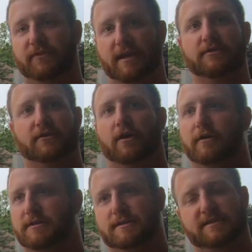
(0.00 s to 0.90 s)
in the dark,
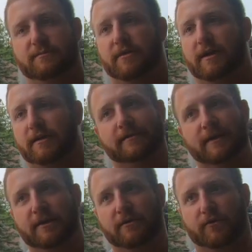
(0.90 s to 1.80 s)
because it seemed like
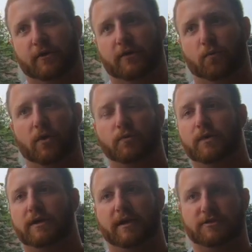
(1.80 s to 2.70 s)
for one
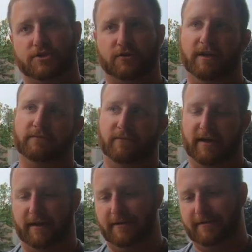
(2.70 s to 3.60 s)
weekend straight
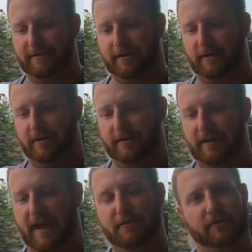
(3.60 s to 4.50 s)
that
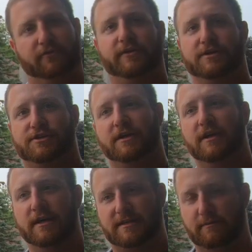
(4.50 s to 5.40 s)
every fish
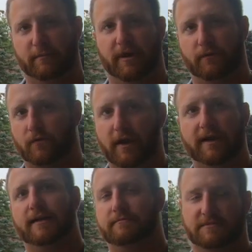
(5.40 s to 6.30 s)
seemed to bite right
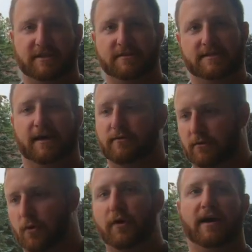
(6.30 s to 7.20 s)
at sunset
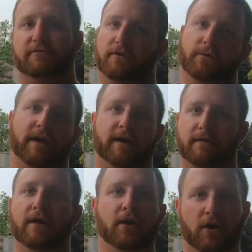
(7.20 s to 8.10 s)
or after, and we had
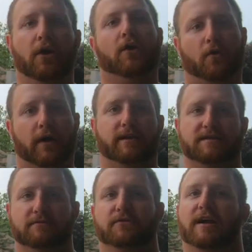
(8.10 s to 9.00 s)
quite
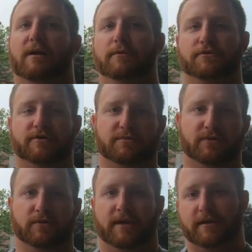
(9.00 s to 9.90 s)
some phenomenal trips
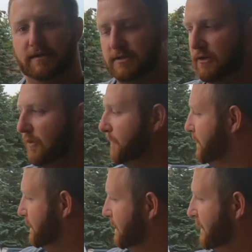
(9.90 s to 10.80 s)
doing that. So
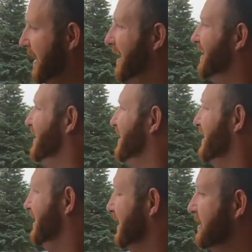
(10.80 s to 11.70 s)
that,
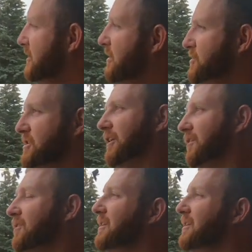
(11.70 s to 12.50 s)
in a nutshell,